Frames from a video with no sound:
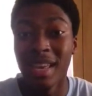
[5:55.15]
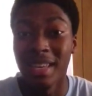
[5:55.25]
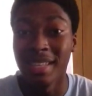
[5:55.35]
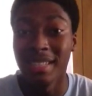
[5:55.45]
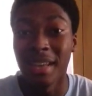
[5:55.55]

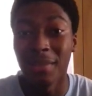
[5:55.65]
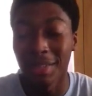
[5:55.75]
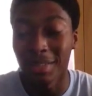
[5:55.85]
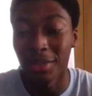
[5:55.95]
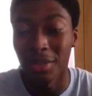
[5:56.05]
It's
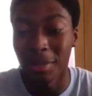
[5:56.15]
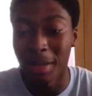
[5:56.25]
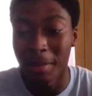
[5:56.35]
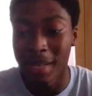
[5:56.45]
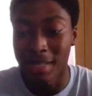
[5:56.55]
definitely going to
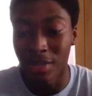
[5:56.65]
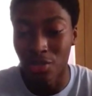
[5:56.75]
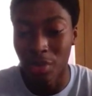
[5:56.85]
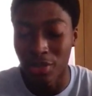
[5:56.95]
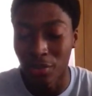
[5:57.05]
be a bad
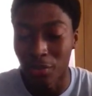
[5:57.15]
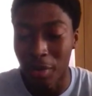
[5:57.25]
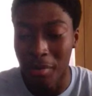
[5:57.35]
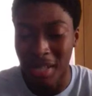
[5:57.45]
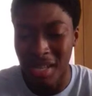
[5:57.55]
situation for
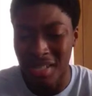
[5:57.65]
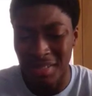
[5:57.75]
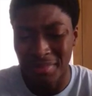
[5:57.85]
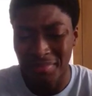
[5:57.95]
him, because